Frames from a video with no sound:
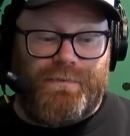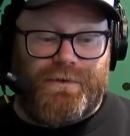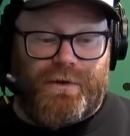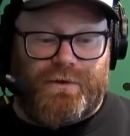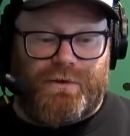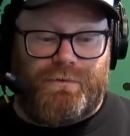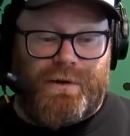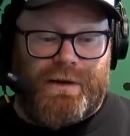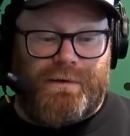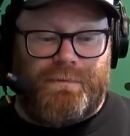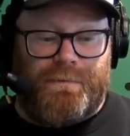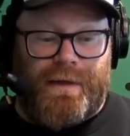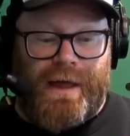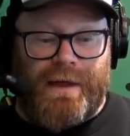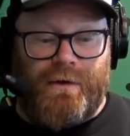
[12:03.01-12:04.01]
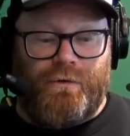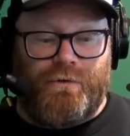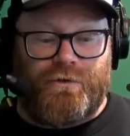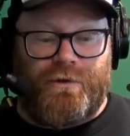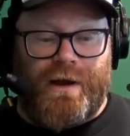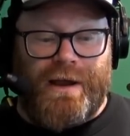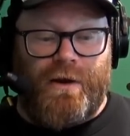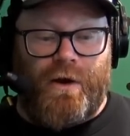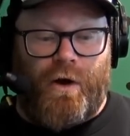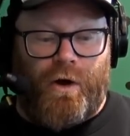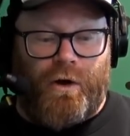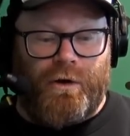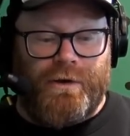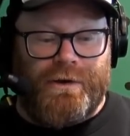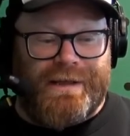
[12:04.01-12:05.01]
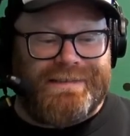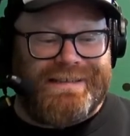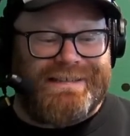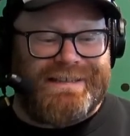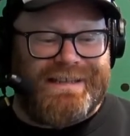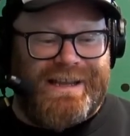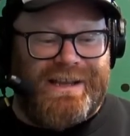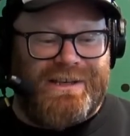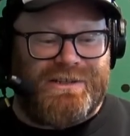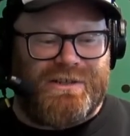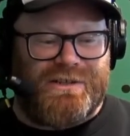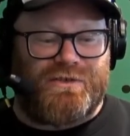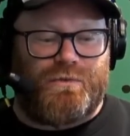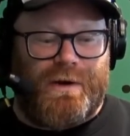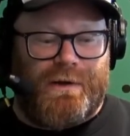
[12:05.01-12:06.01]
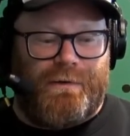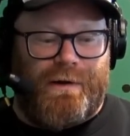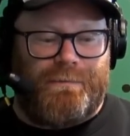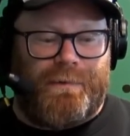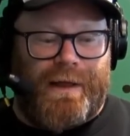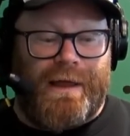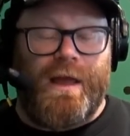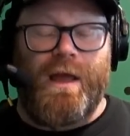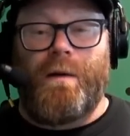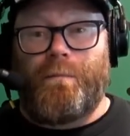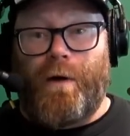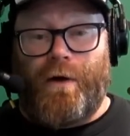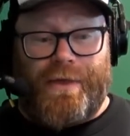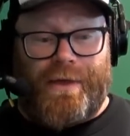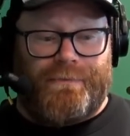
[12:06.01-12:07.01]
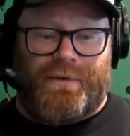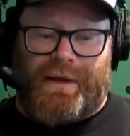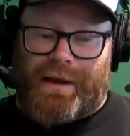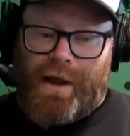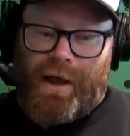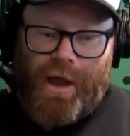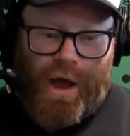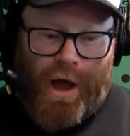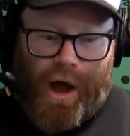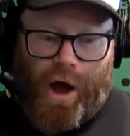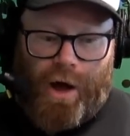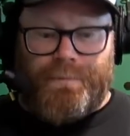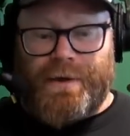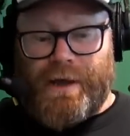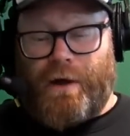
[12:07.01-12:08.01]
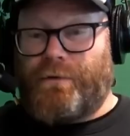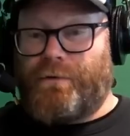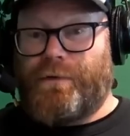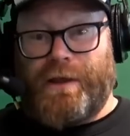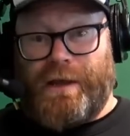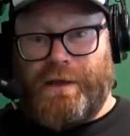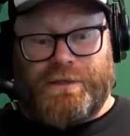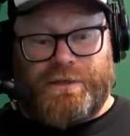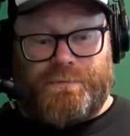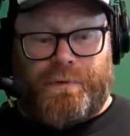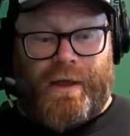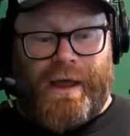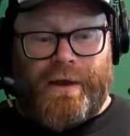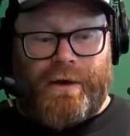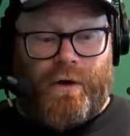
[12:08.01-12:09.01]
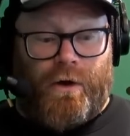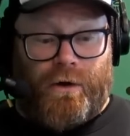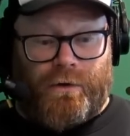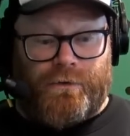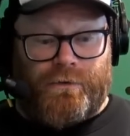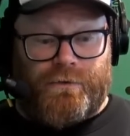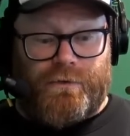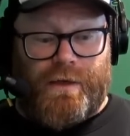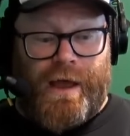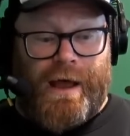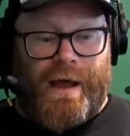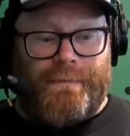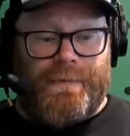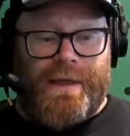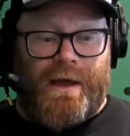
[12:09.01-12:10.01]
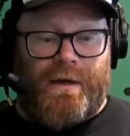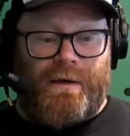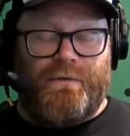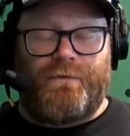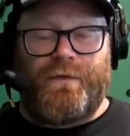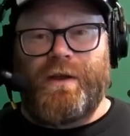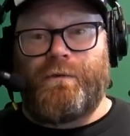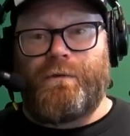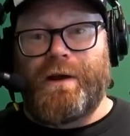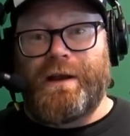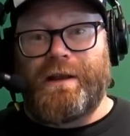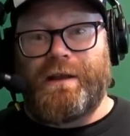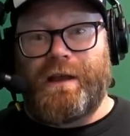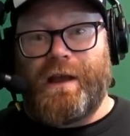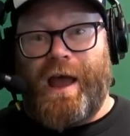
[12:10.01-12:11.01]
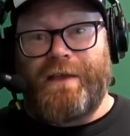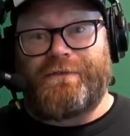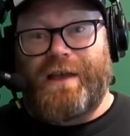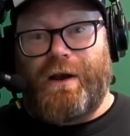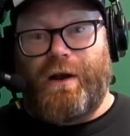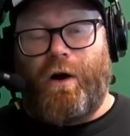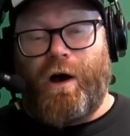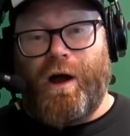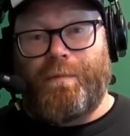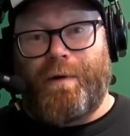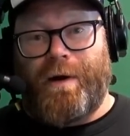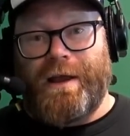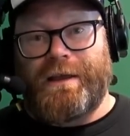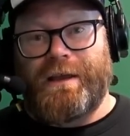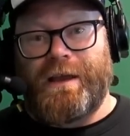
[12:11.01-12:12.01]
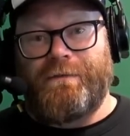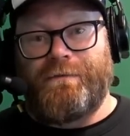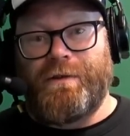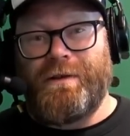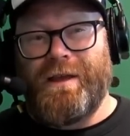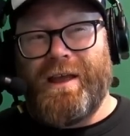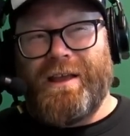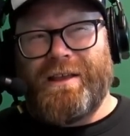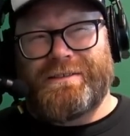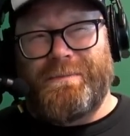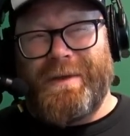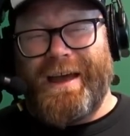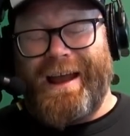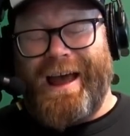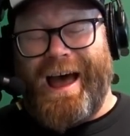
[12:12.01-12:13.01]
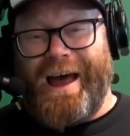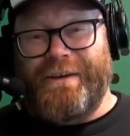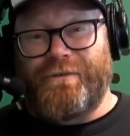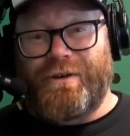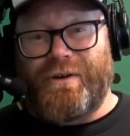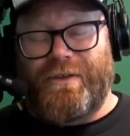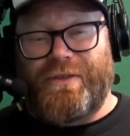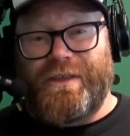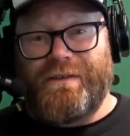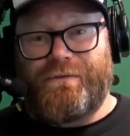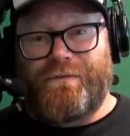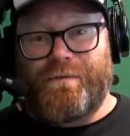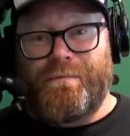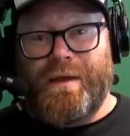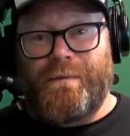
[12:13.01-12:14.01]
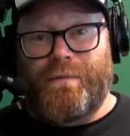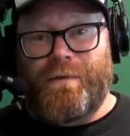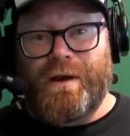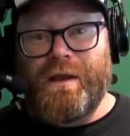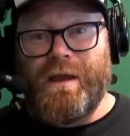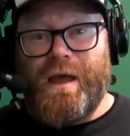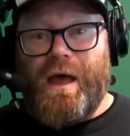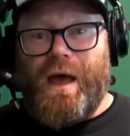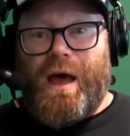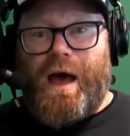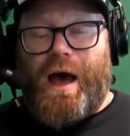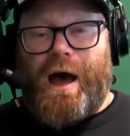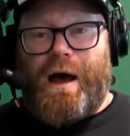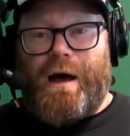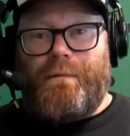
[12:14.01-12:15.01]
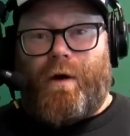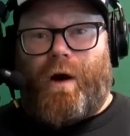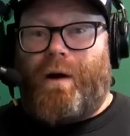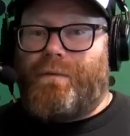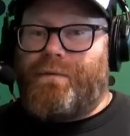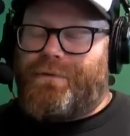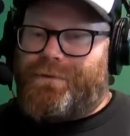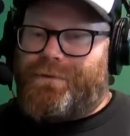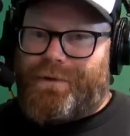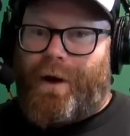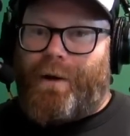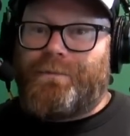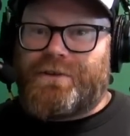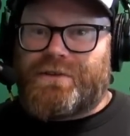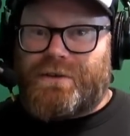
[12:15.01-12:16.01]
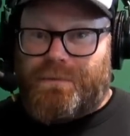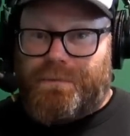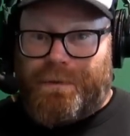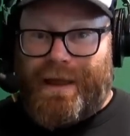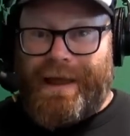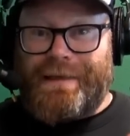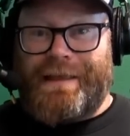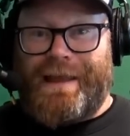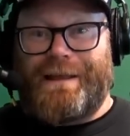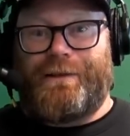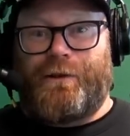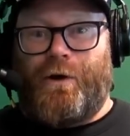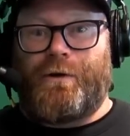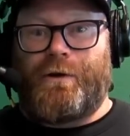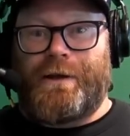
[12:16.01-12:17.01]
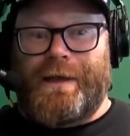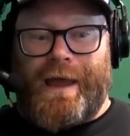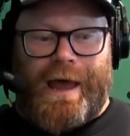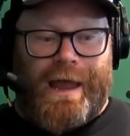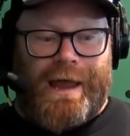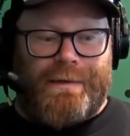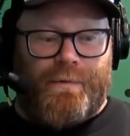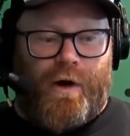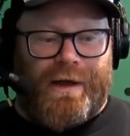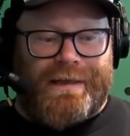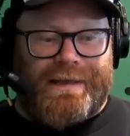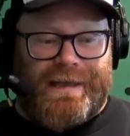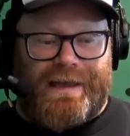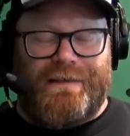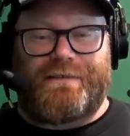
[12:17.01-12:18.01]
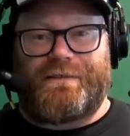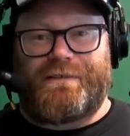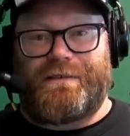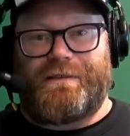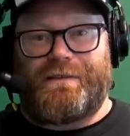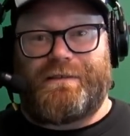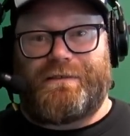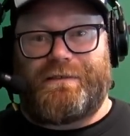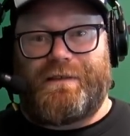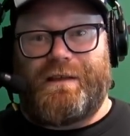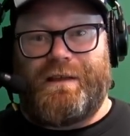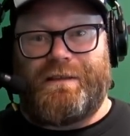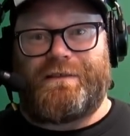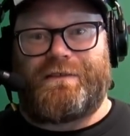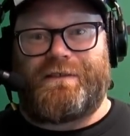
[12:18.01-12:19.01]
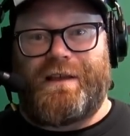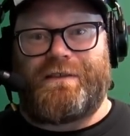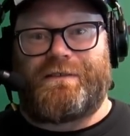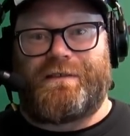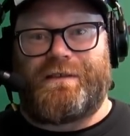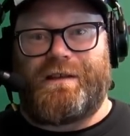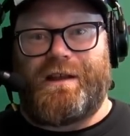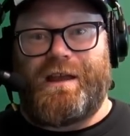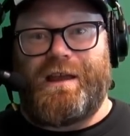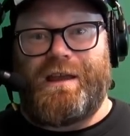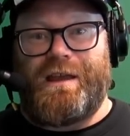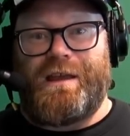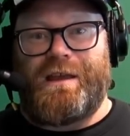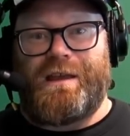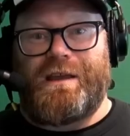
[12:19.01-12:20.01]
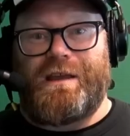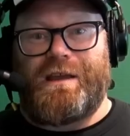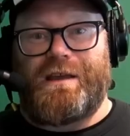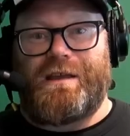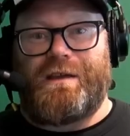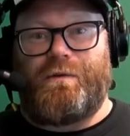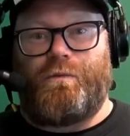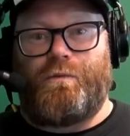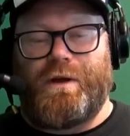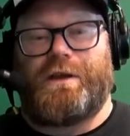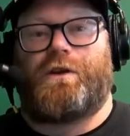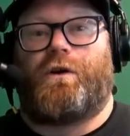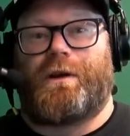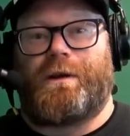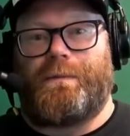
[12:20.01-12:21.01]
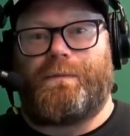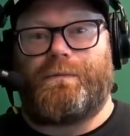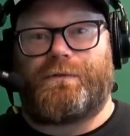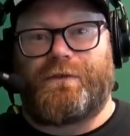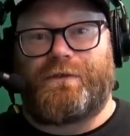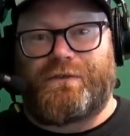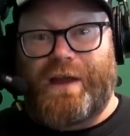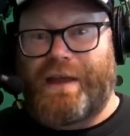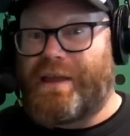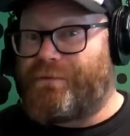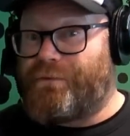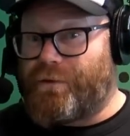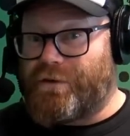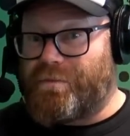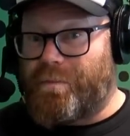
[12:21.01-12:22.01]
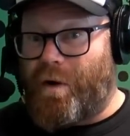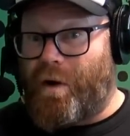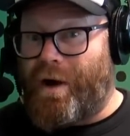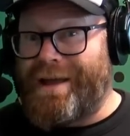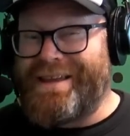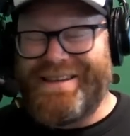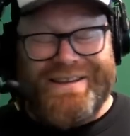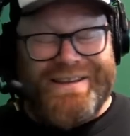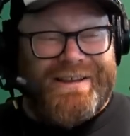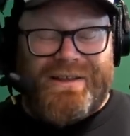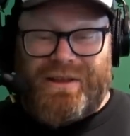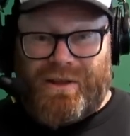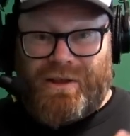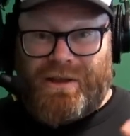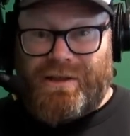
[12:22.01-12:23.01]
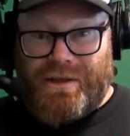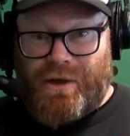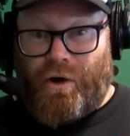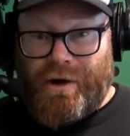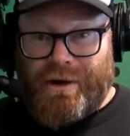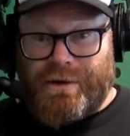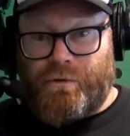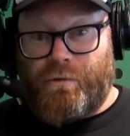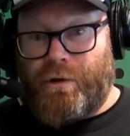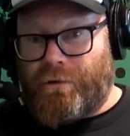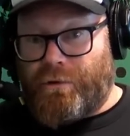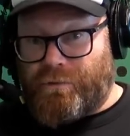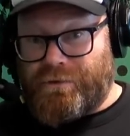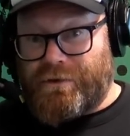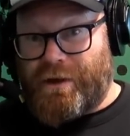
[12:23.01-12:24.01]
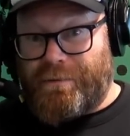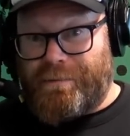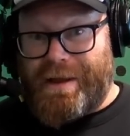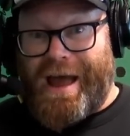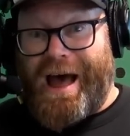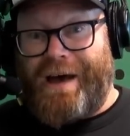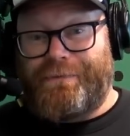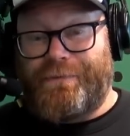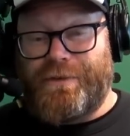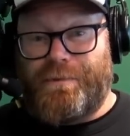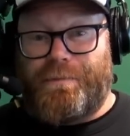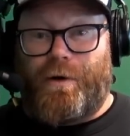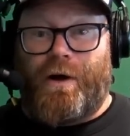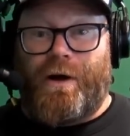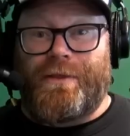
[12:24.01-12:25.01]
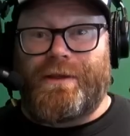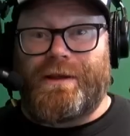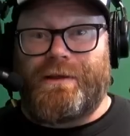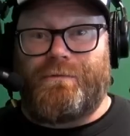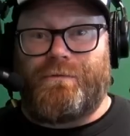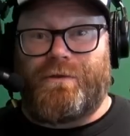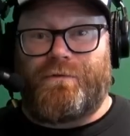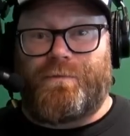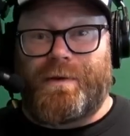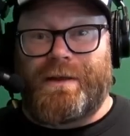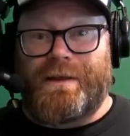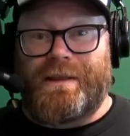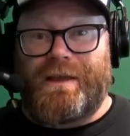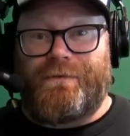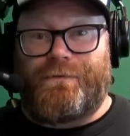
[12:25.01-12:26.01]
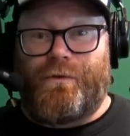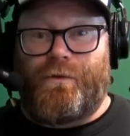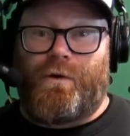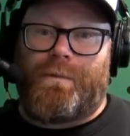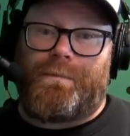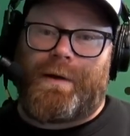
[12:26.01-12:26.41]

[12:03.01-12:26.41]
He's got 20 playing, or trade Holland as he's injured, 21 play. Both up to lead. I'd be going the injured player at Hollands. Now, Fiorini has that higher break-even. It's about 100, I think, from memory. I'm just sort of playing that longer game, I guess, in the sense that we got him to stay there for his bye. In the ideal world, it was going to be after the bye that he would have been there for.